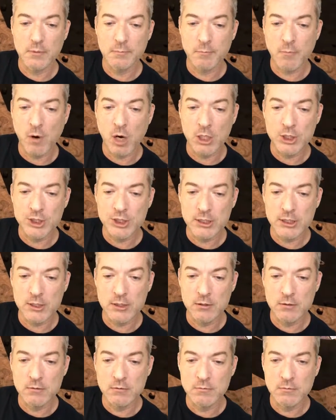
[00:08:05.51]

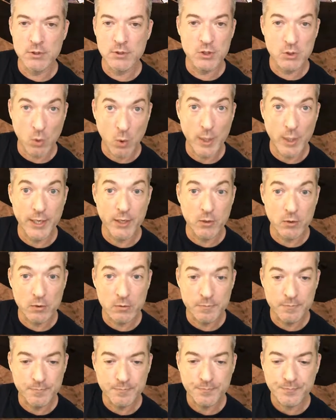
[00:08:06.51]
Martian soil.